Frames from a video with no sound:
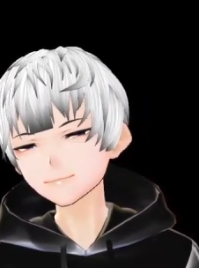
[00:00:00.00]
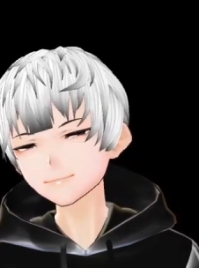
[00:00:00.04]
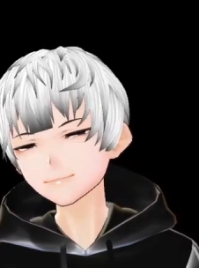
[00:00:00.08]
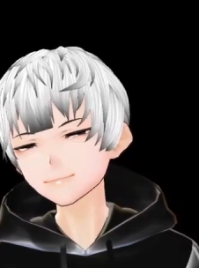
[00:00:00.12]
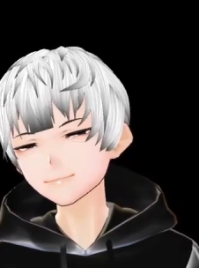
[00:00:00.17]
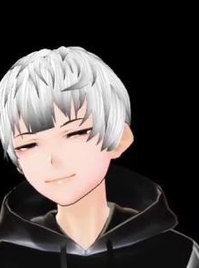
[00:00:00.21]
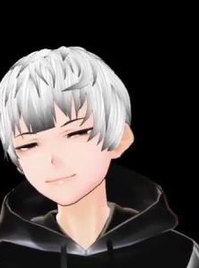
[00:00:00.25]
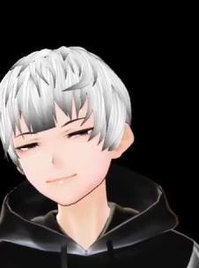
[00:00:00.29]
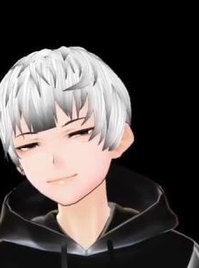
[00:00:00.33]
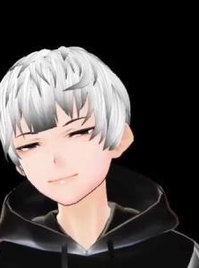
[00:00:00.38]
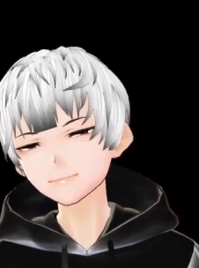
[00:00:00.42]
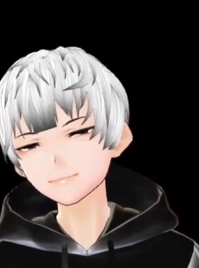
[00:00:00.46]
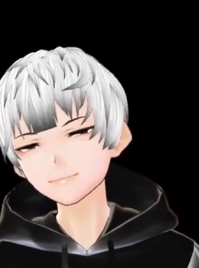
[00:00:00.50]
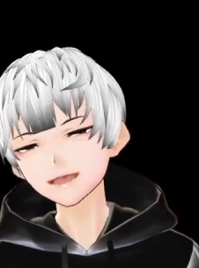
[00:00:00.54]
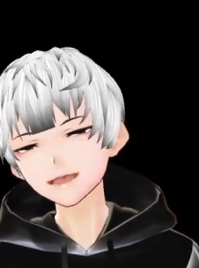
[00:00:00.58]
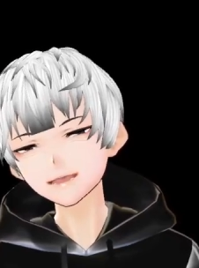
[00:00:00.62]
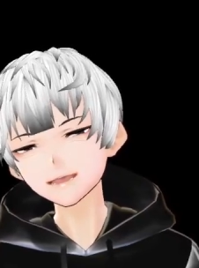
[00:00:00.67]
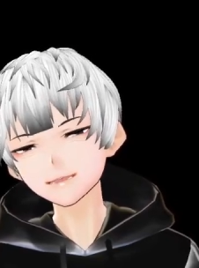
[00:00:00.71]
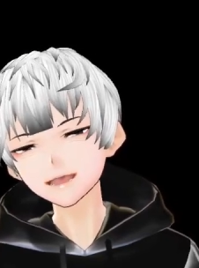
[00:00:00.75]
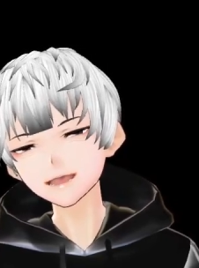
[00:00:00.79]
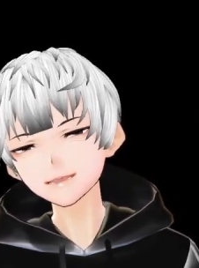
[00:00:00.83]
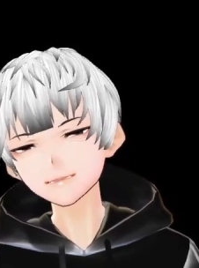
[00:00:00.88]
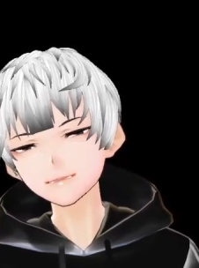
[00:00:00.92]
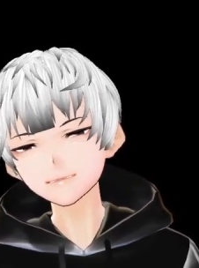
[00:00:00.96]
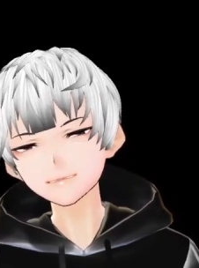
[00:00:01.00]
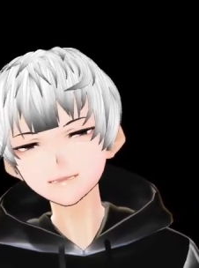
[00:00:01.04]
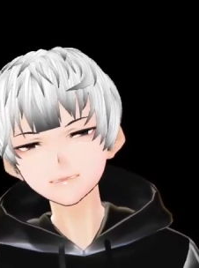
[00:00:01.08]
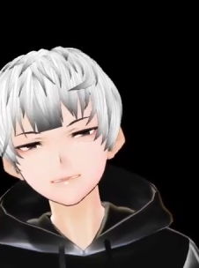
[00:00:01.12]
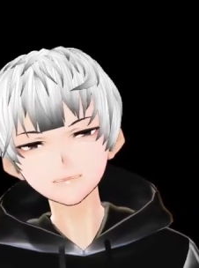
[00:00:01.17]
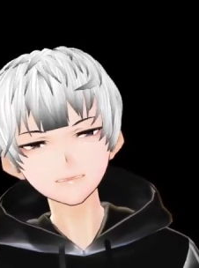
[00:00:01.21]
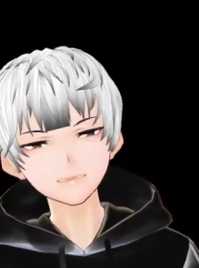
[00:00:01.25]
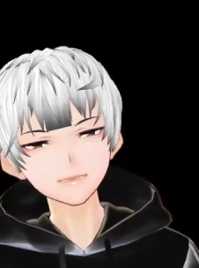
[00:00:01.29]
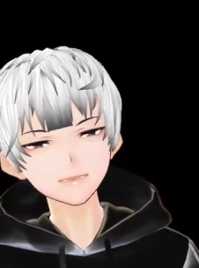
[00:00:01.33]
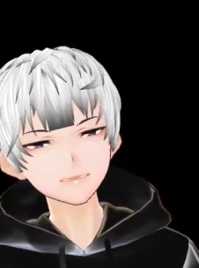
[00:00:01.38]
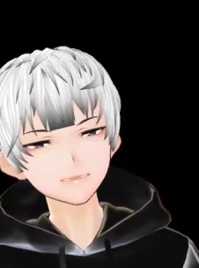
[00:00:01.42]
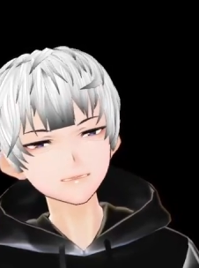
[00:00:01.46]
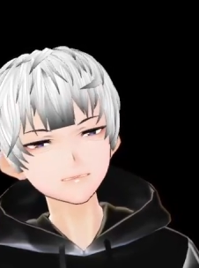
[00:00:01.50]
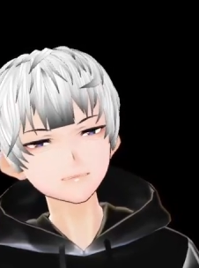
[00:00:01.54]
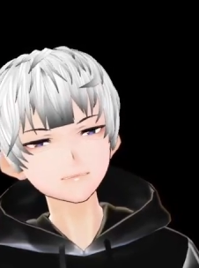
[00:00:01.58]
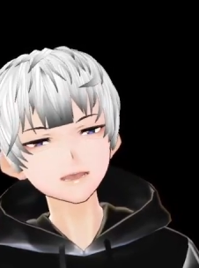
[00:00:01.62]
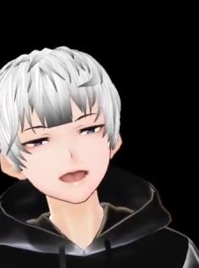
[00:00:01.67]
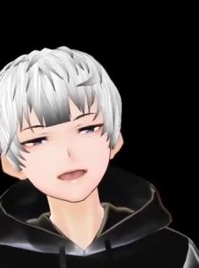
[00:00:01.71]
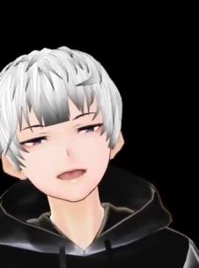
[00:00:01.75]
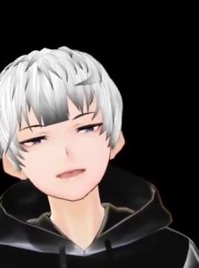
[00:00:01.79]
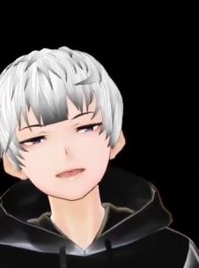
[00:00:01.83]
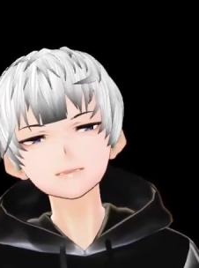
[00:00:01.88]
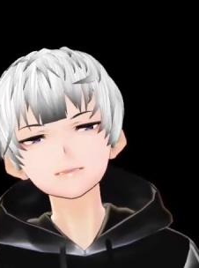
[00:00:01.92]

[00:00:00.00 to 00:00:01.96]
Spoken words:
and then you might